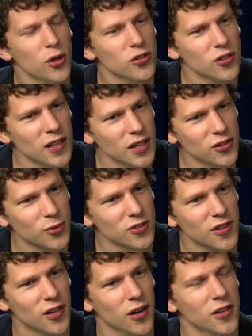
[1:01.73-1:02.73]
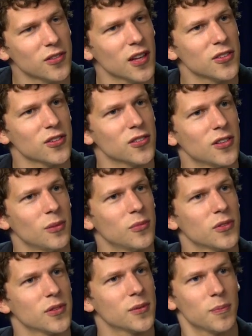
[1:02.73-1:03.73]
you sure they didn't switch the cards? That just
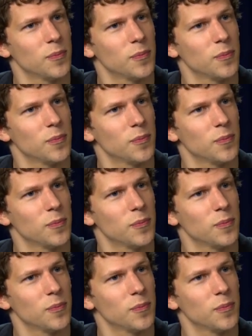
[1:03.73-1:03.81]
seems